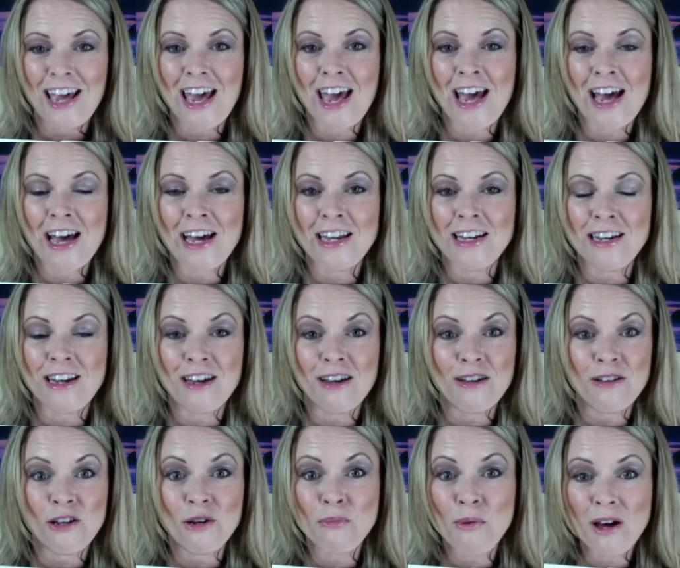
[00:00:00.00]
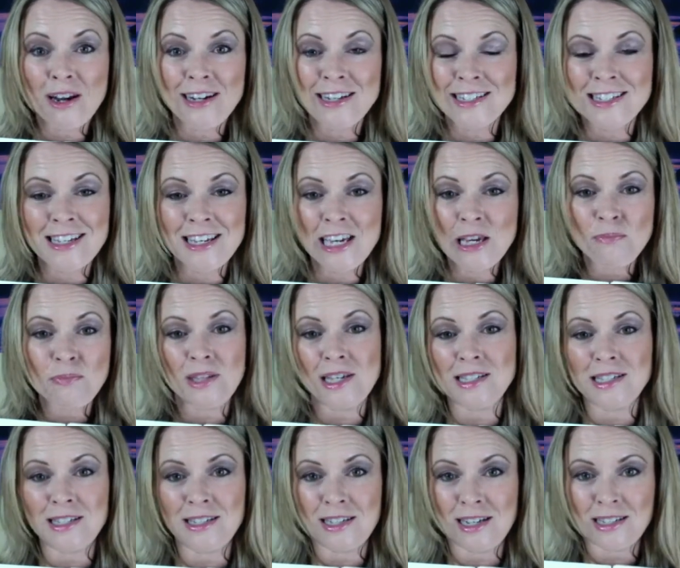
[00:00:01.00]
And your body doesn't keep
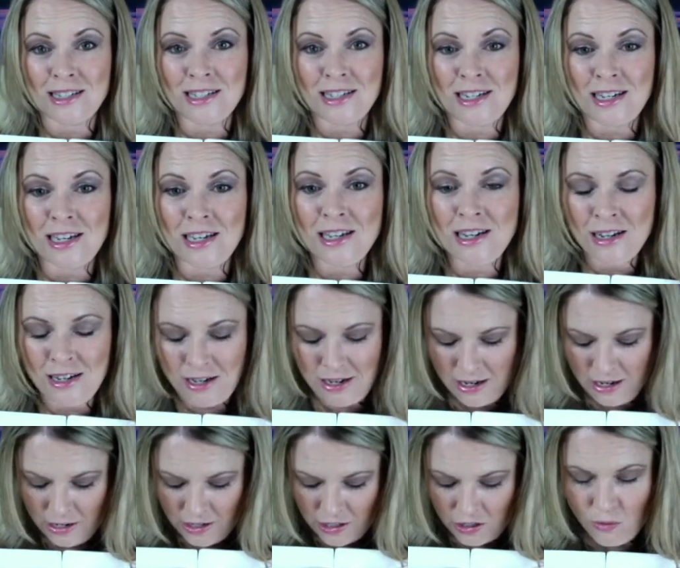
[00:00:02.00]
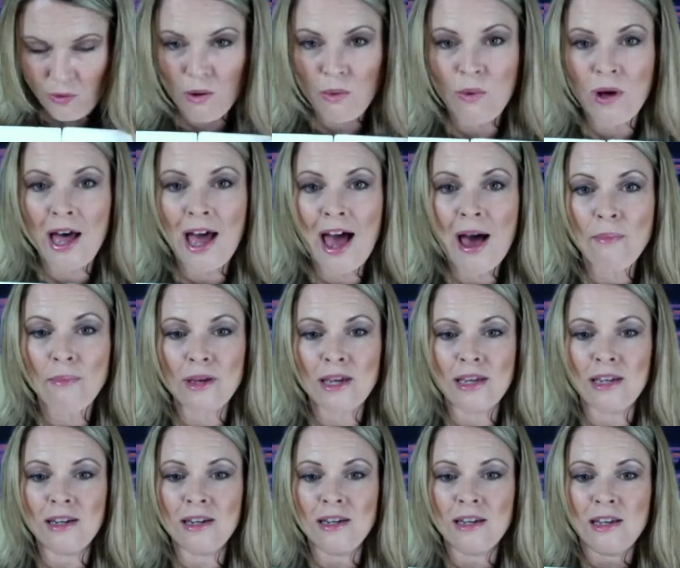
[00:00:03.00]
things it doesn't need. So what will
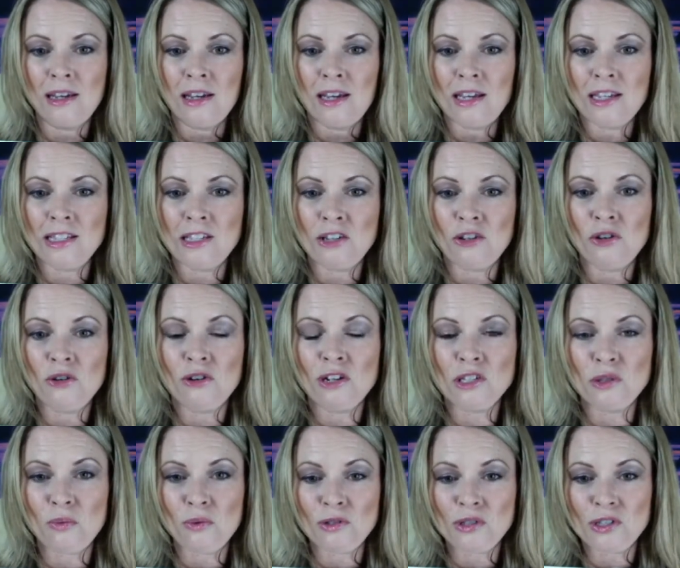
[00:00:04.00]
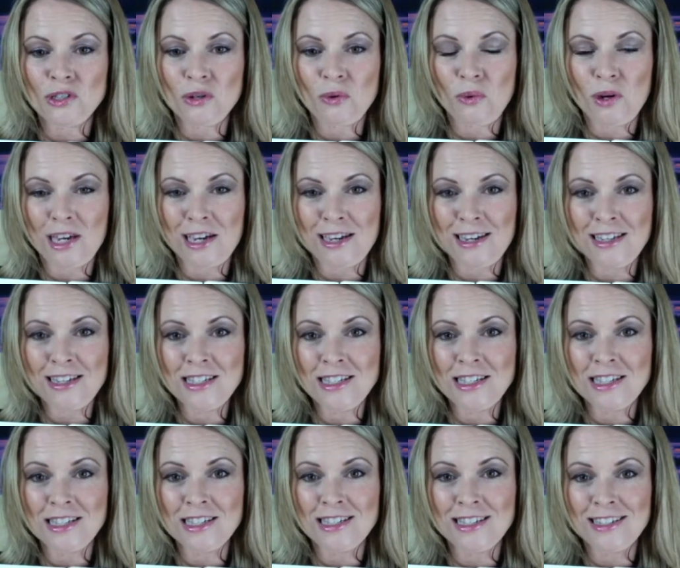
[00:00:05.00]
happen is the uterus will
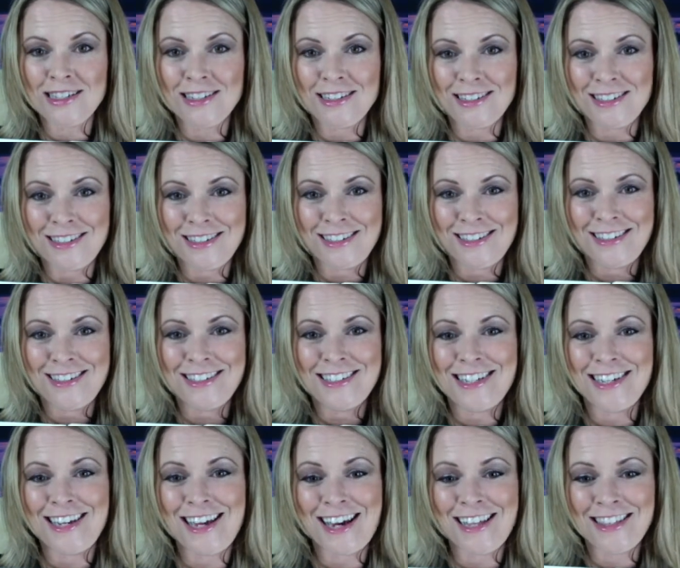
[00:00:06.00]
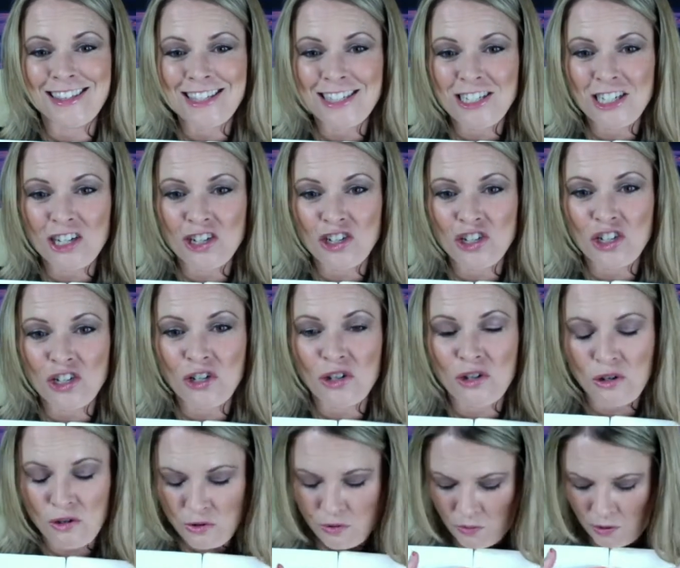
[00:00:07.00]
squeeze to get the
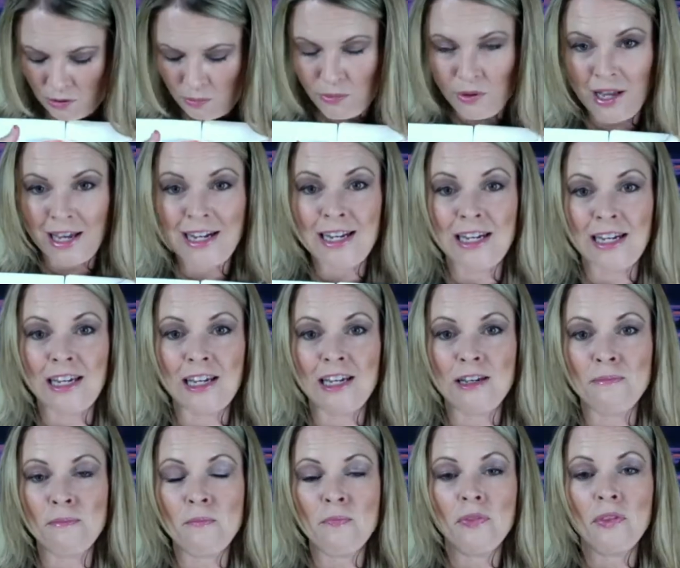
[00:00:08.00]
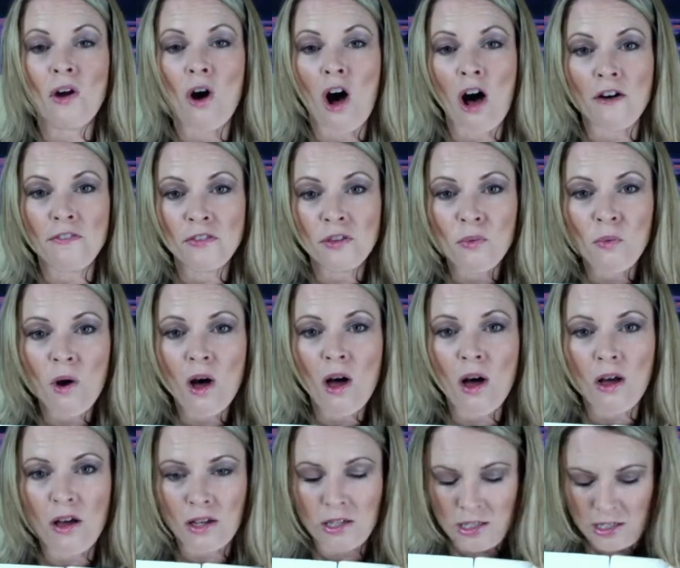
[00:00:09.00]
tissue with blood in it off the
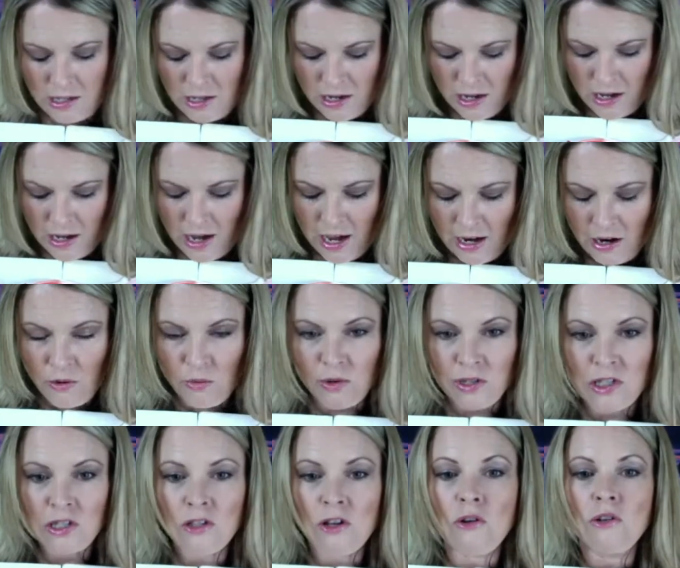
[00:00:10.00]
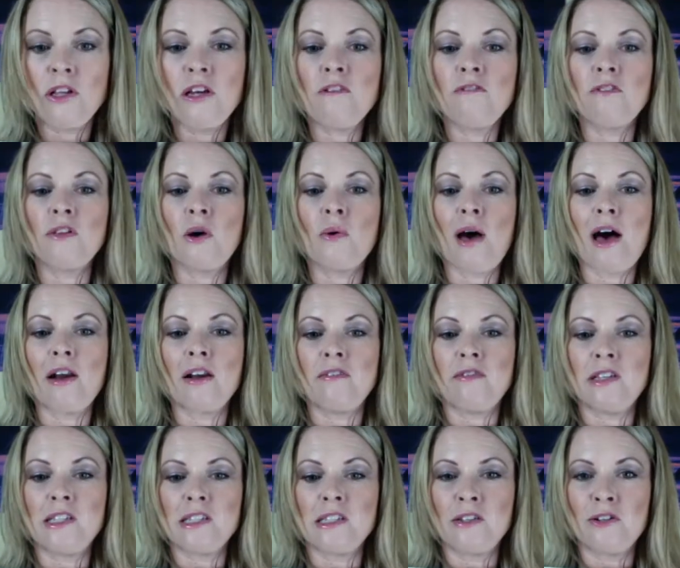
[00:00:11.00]
walls and it will slowly flow out of
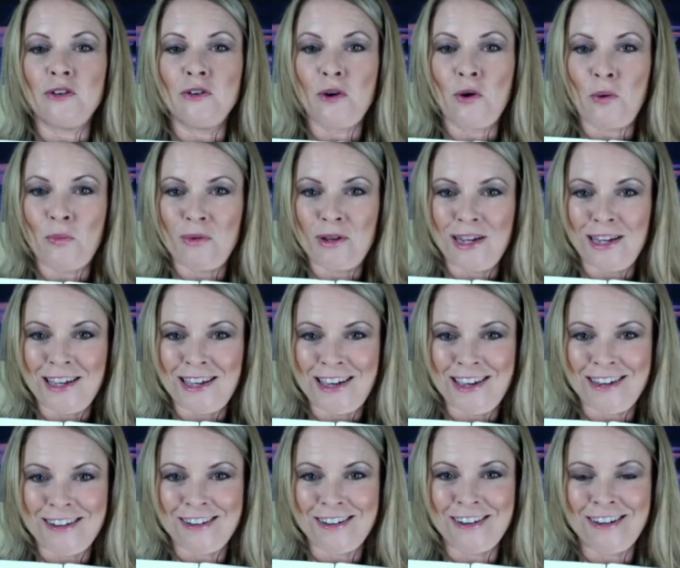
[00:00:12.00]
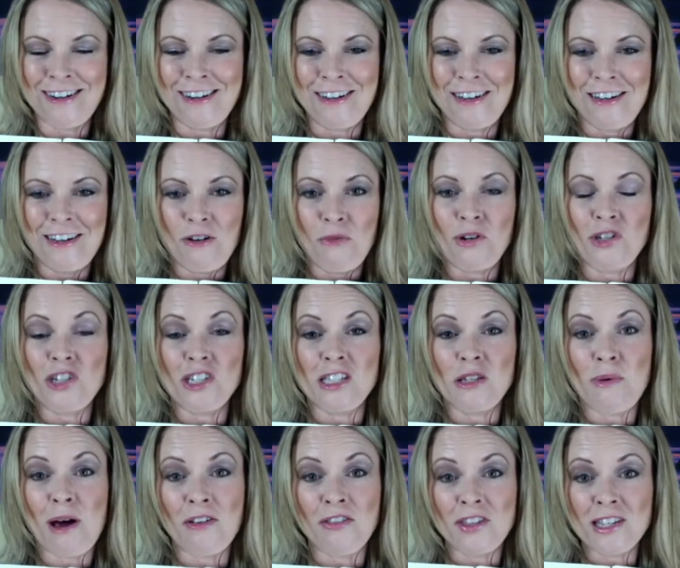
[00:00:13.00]
this little opening here, which is
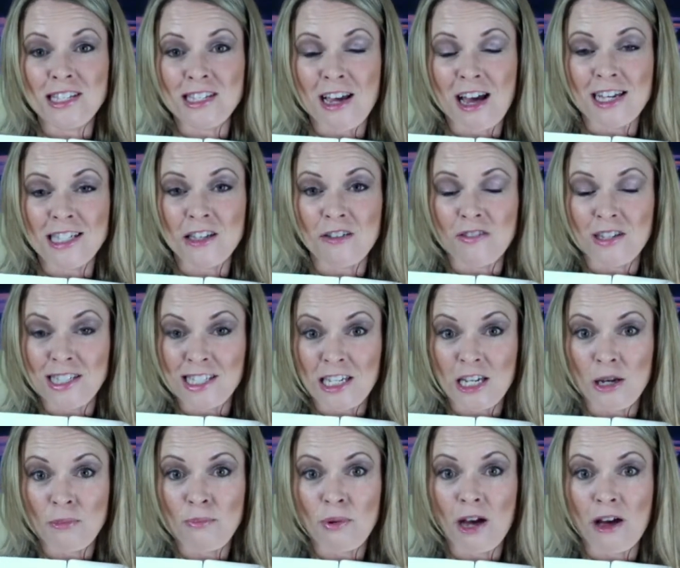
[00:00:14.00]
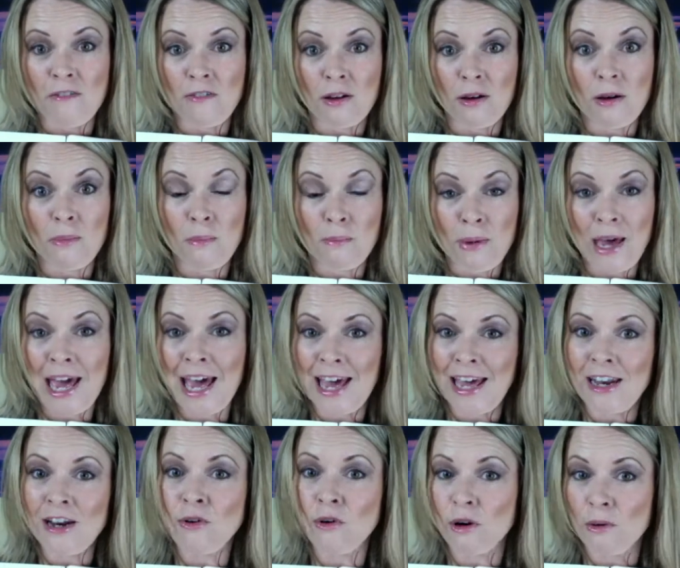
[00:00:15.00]
about the size of a tip of a
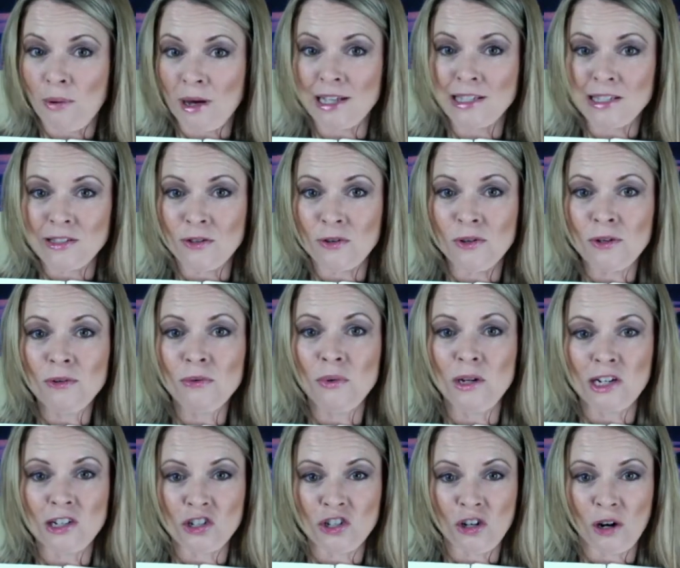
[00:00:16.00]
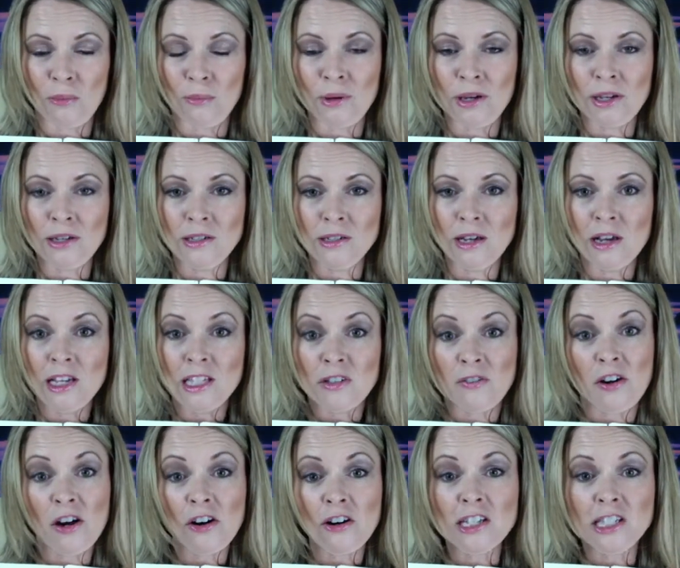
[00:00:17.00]
pen or a pencil when it's sharpened. It's
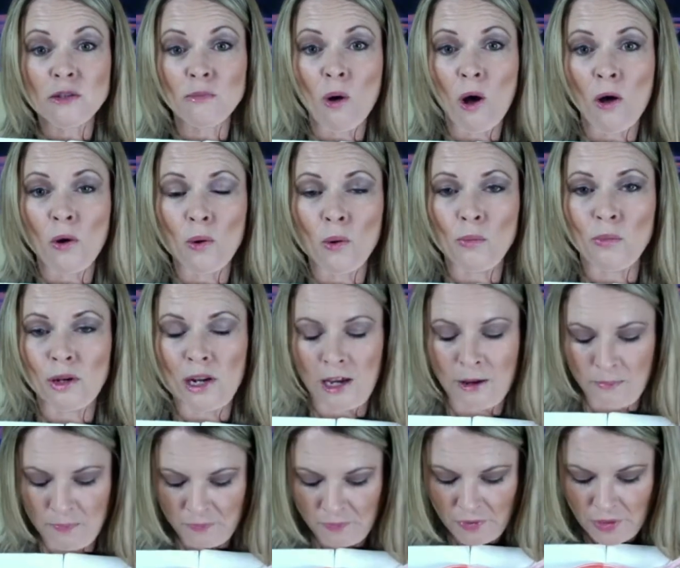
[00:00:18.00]
a very small opening.